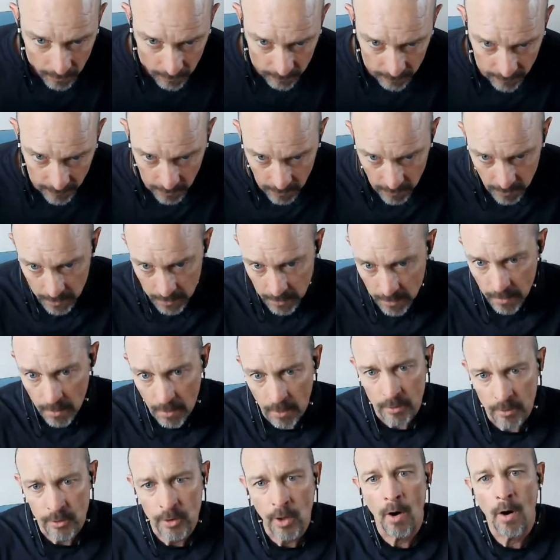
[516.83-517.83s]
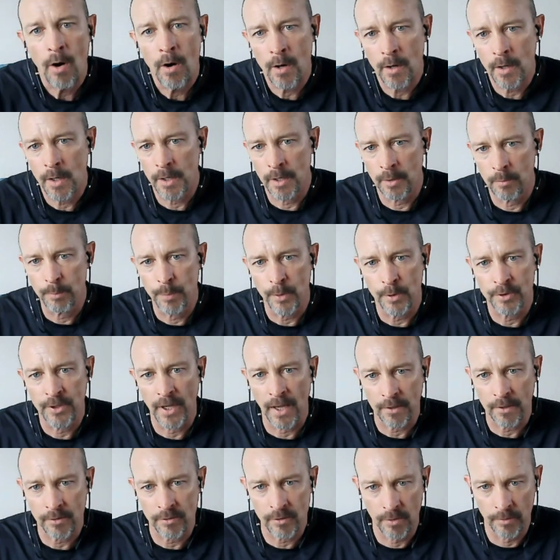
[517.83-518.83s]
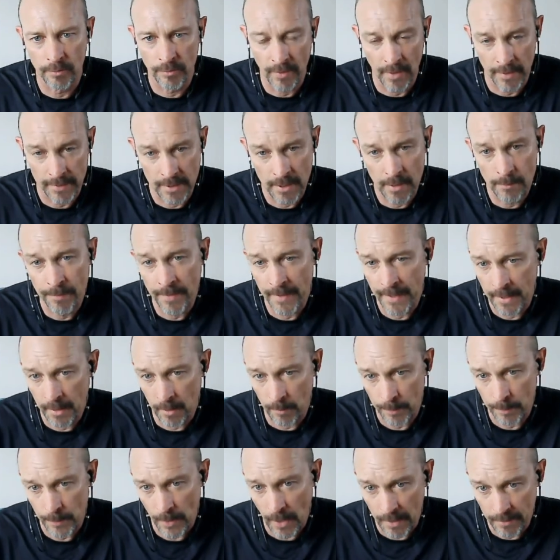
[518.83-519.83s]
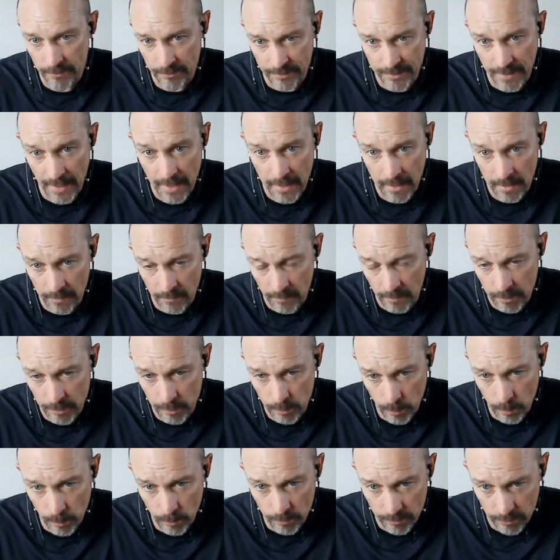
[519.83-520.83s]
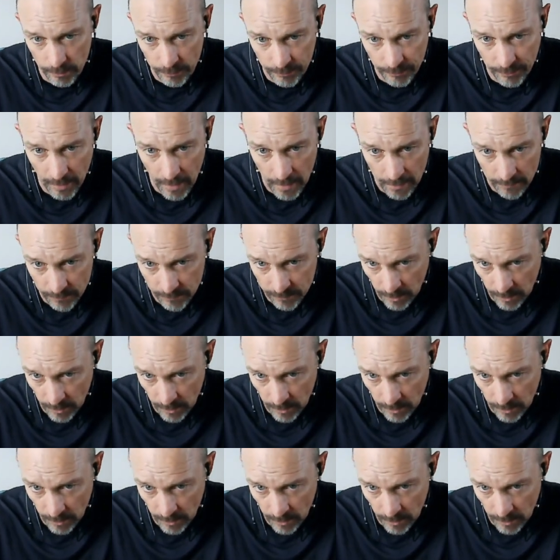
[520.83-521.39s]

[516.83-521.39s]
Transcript: very targeted protections that keep the enterprise data and the user safe.